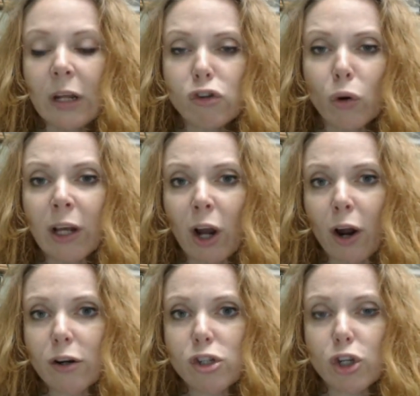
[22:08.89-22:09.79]
joining
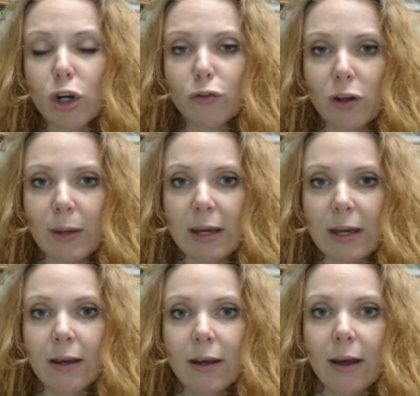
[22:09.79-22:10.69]
our Sugar-Free
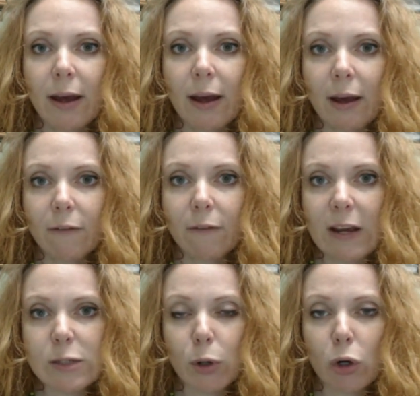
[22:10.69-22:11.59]
Me
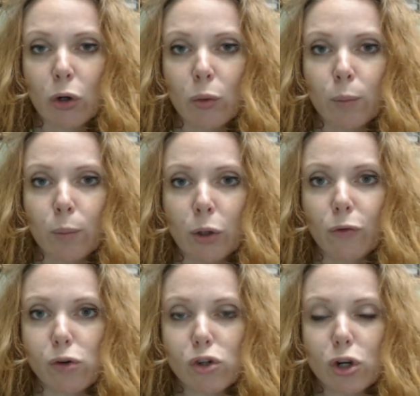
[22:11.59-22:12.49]
Facebook group,
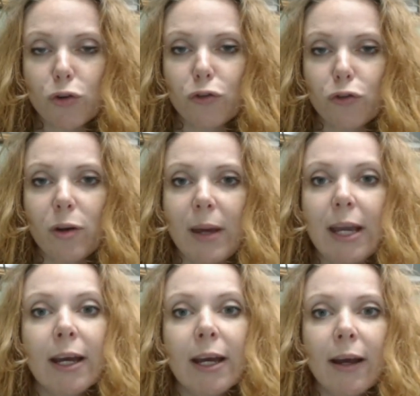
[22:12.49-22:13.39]
Beautiful Sugar-Free Me,
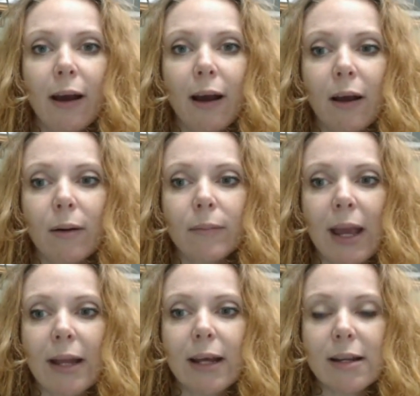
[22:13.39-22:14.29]

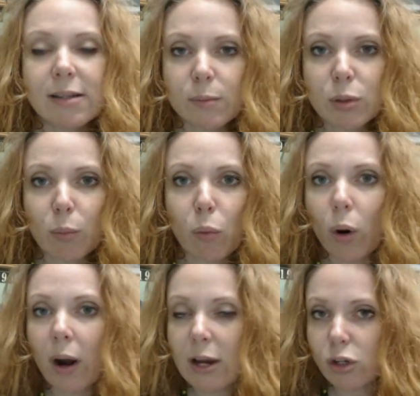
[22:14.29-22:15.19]
and getting some
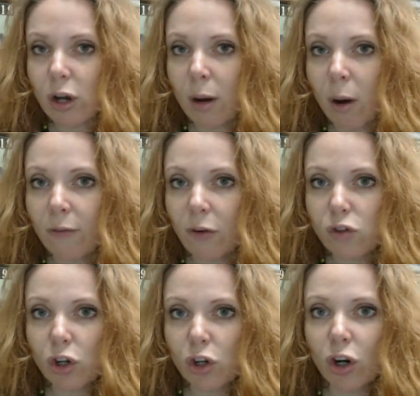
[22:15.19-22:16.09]
support as you come off of
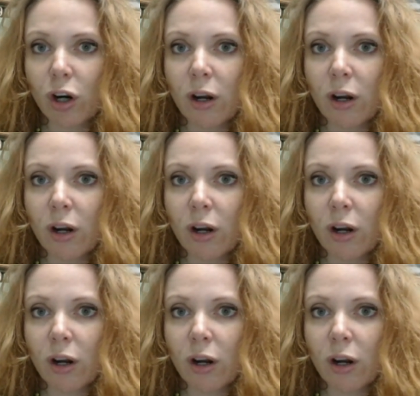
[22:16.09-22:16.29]
sugar,